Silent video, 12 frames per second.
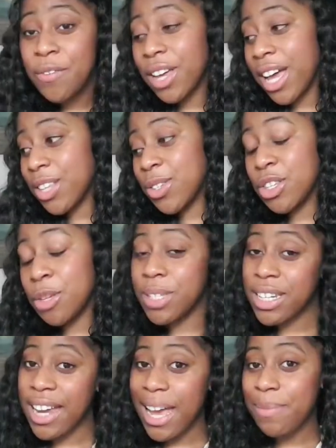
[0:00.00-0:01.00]
Don't forget to
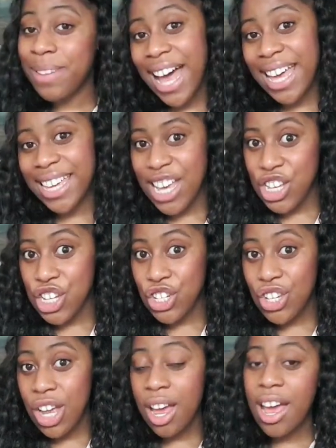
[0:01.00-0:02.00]
subscribe, like, and
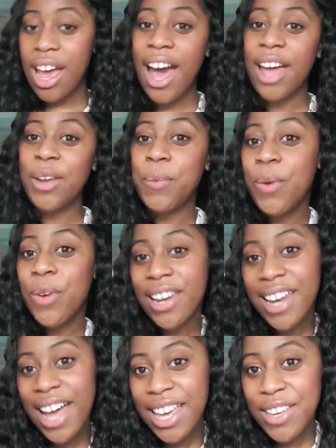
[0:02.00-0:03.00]
share, and put
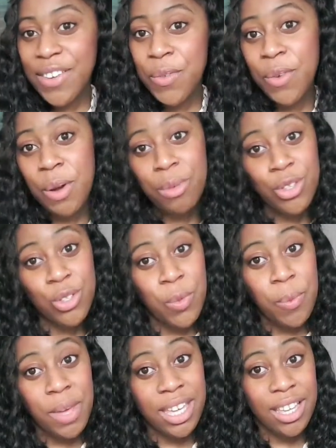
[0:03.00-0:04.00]
a like if you want me to
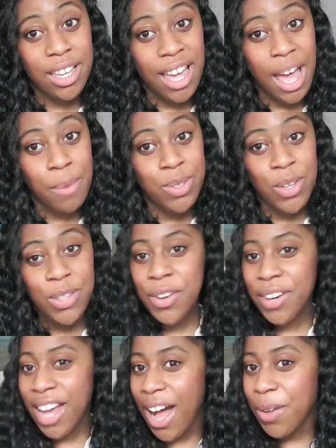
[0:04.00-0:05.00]
make episodes
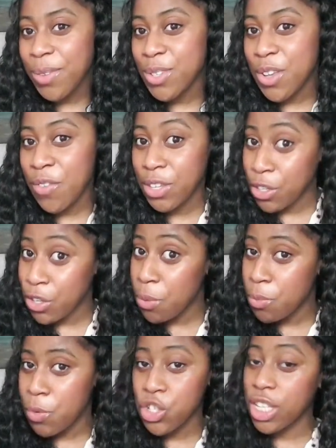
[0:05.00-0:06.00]
on how to solve the
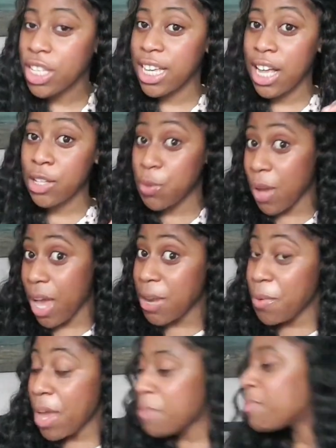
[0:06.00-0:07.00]
cube, which I think I'll do
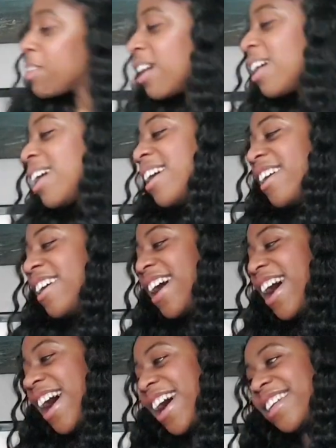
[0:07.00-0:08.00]
anyway.
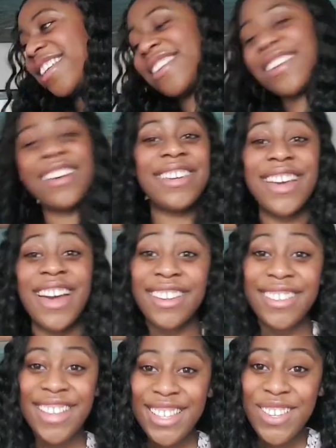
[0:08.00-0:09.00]
And yeah,
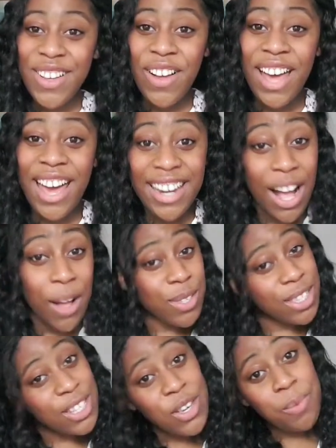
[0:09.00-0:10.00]
that's all, and I
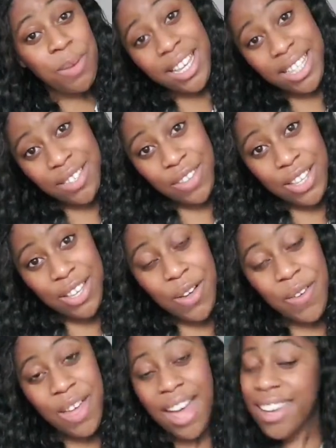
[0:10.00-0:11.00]
will see you in my next
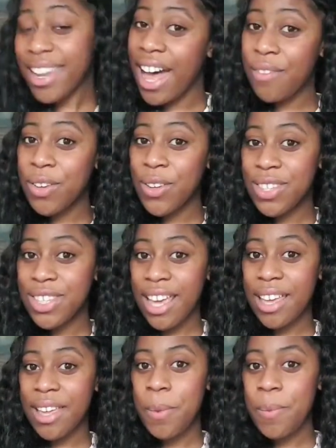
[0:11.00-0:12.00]
video, and have a good day.